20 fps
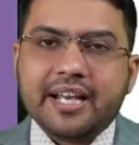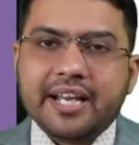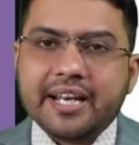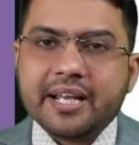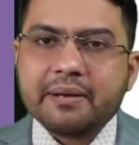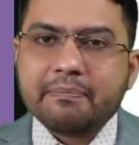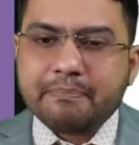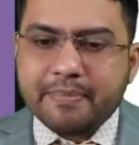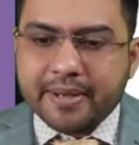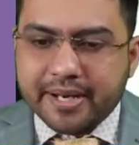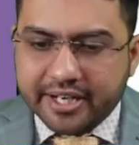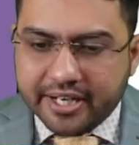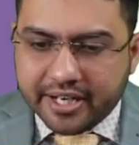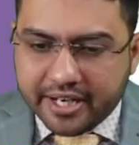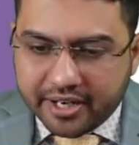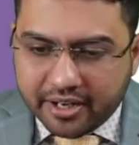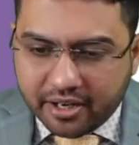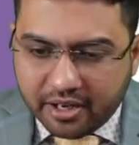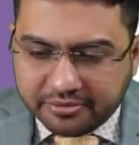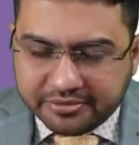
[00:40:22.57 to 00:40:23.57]
in a
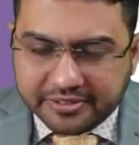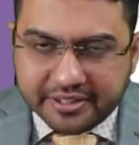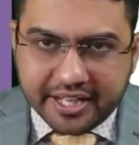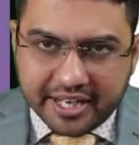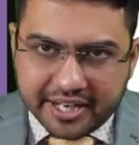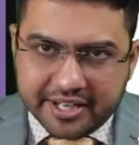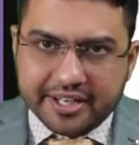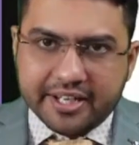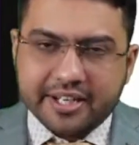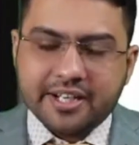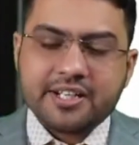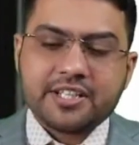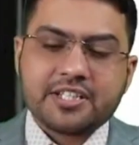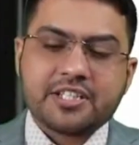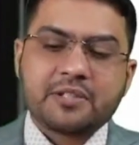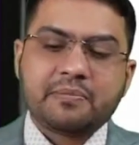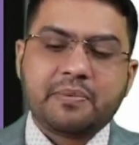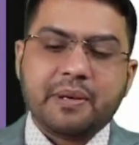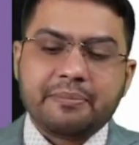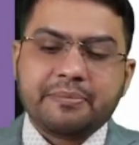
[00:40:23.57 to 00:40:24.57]
period of 10
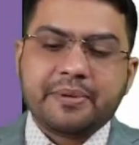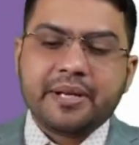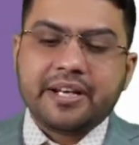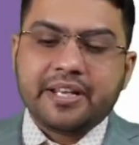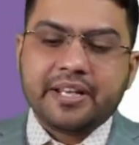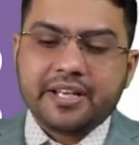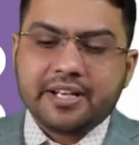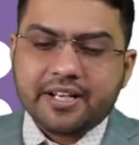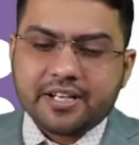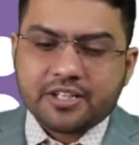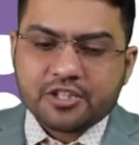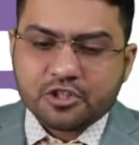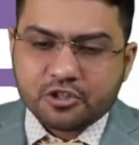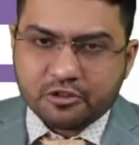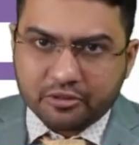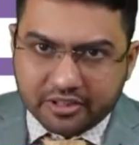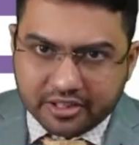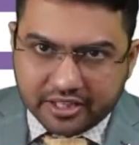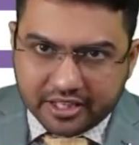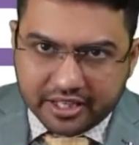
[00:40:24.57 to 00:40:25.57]
years, 15 years,
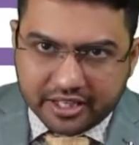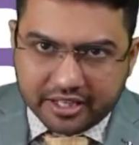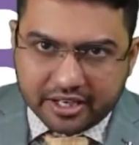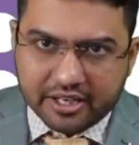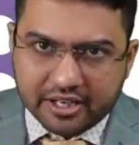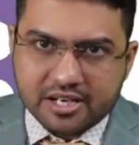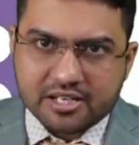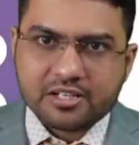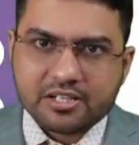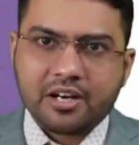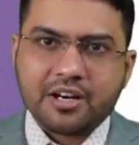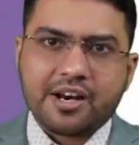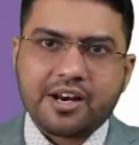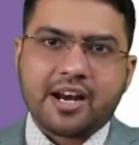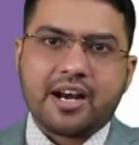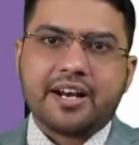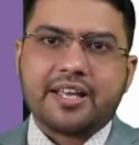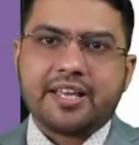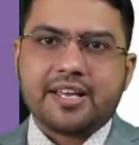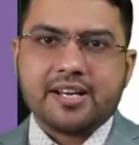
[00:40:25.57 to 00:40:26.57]
20 years,
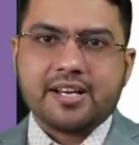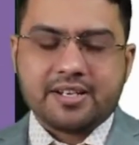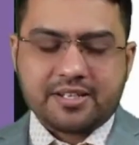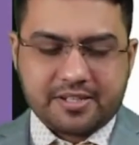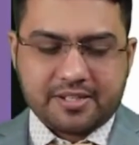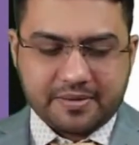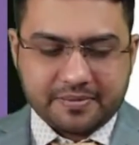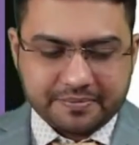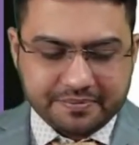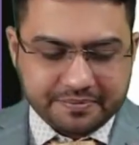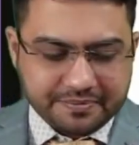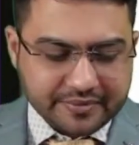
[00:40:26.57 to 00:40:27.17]
100 years.